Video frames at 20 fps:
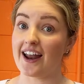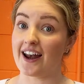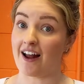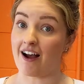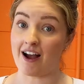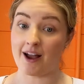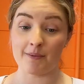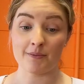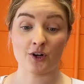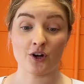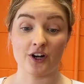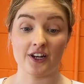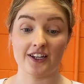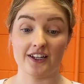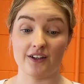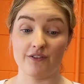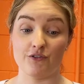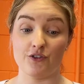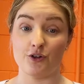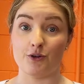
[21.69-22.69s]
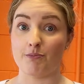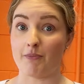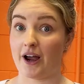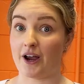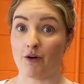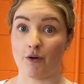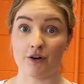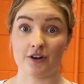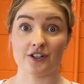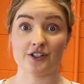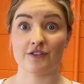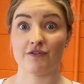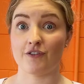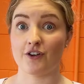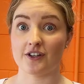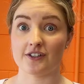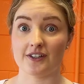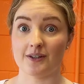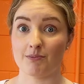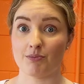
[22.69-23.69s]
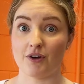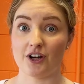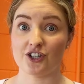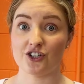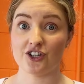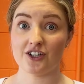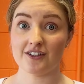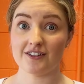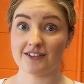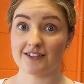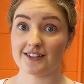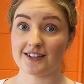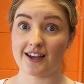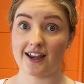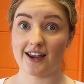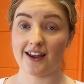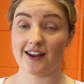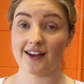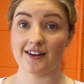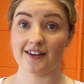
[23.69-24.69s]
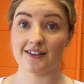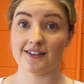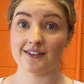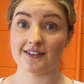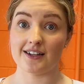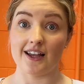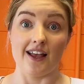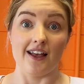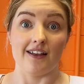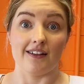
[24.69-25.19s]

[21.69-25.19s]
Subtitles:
and I'm going to give you my honest first impressions and